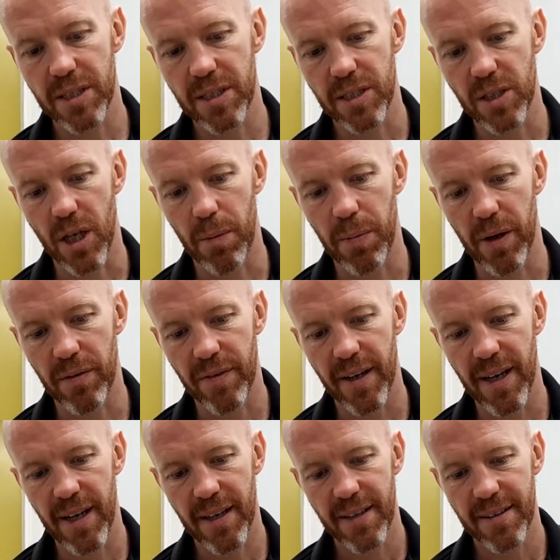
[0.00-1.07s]
the top off
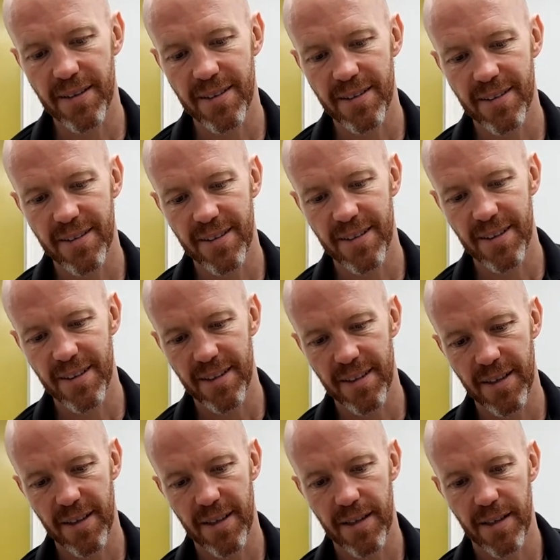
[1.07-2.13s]
here,
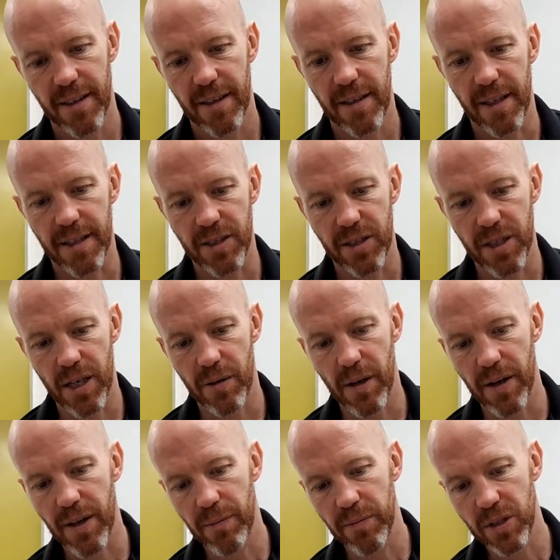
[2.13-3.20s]
like so,
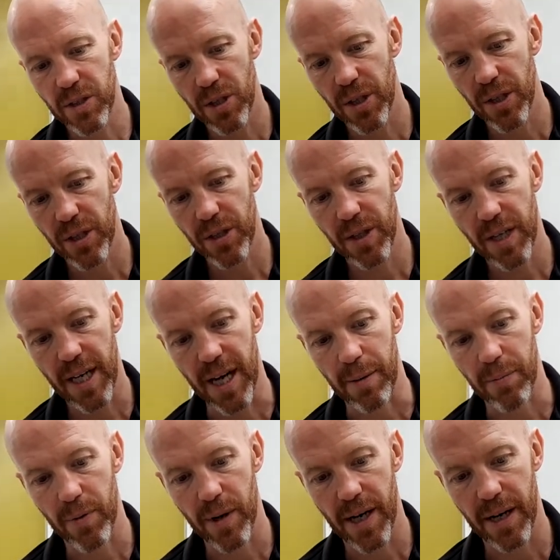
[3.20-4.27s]
and then we turn the cap
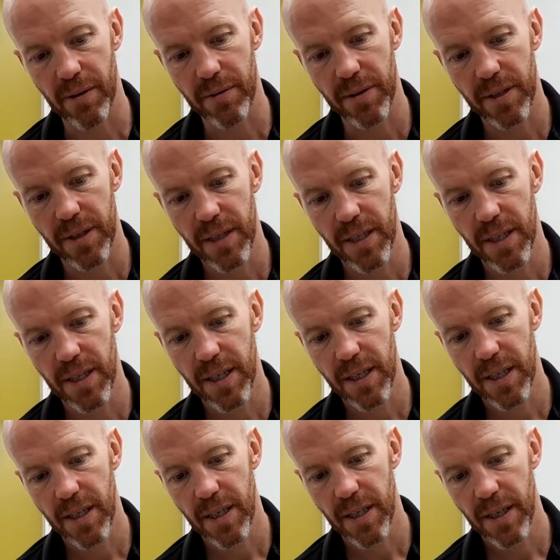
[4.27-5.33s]
round
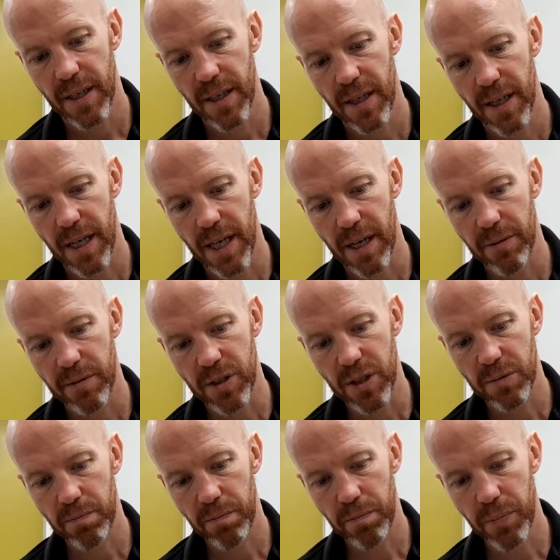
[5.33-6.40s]
and we just
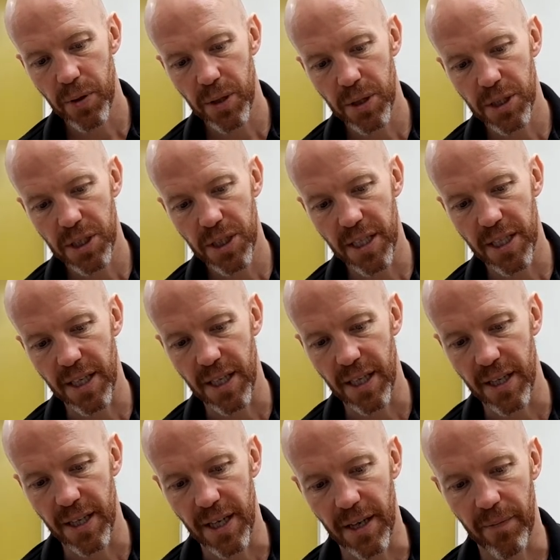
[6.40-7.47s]
push it in
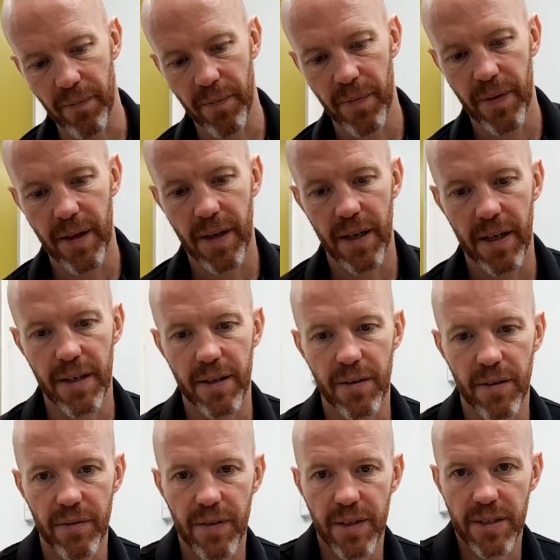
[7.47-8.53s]
like that. I don't know
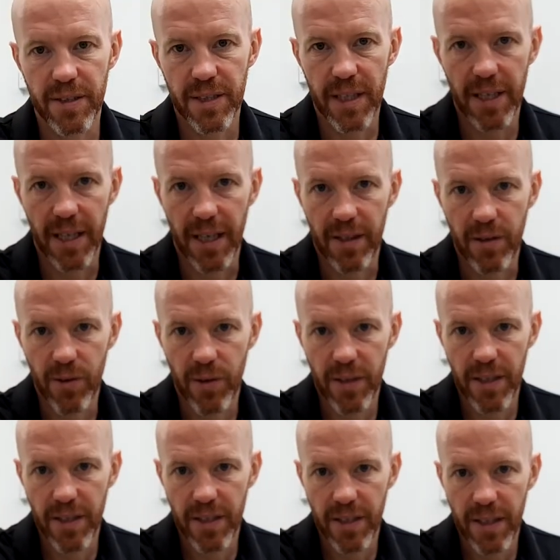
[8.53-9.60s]
if you can see that,
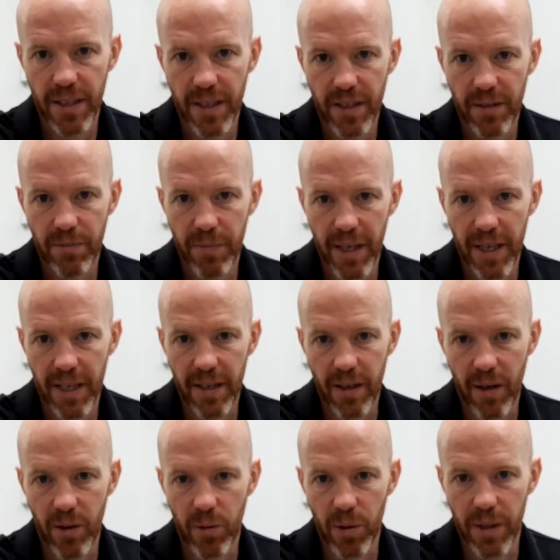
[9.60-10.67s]
Lorna. You've made a little
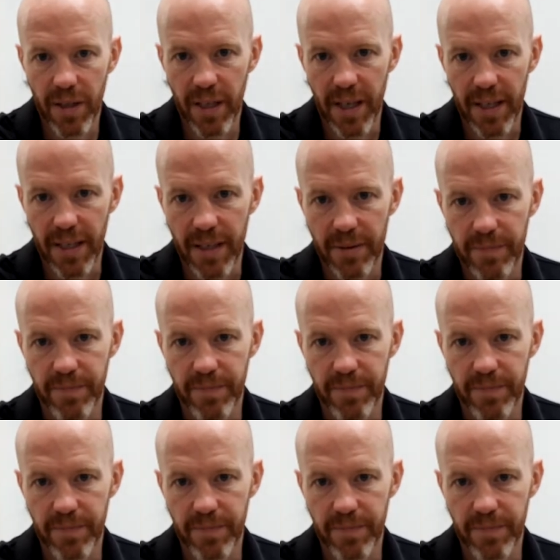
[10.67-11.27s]
hole in the end,